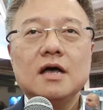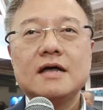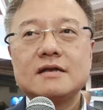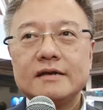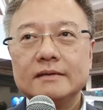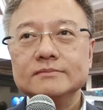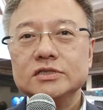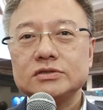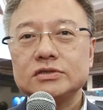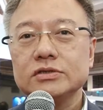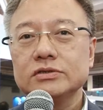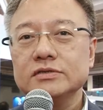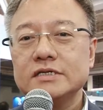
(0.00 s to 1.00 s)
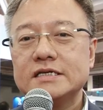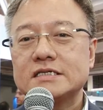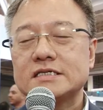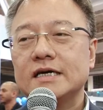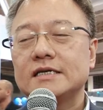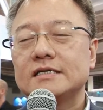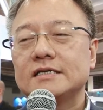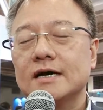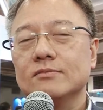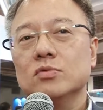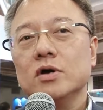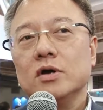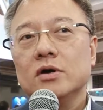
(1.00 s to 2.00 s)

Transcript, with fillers: And number two is that um,